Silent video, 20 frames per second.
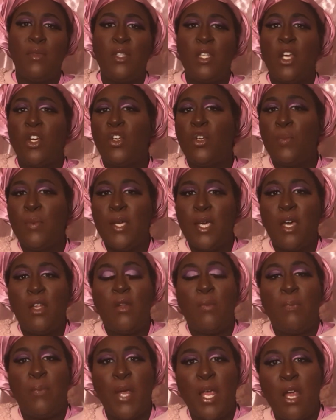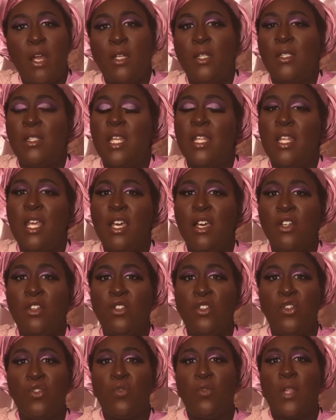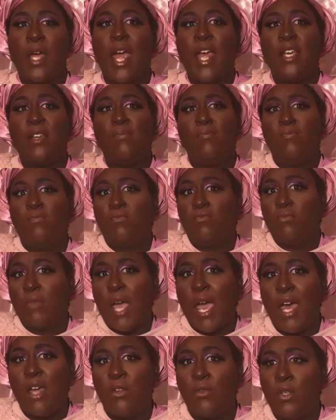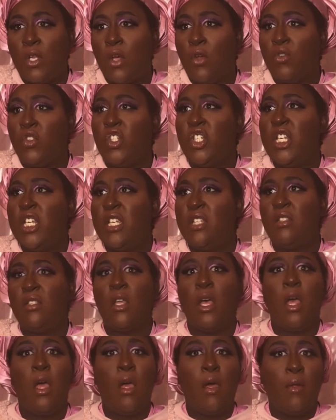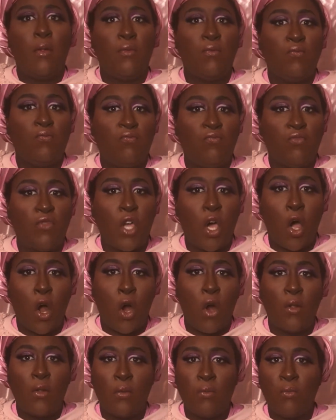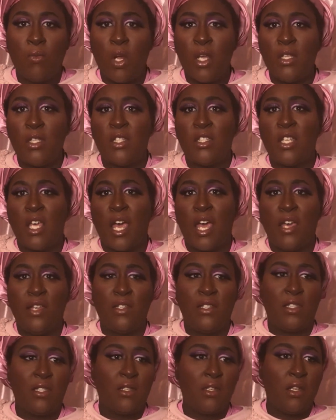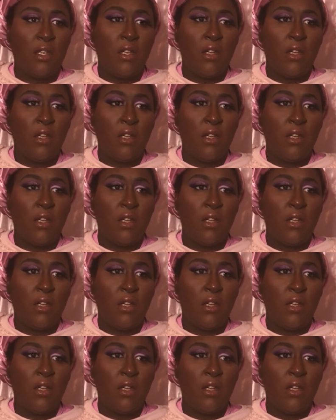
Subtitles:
There could be other periods that they could do, like, I don't know, the Harlem Renaissance.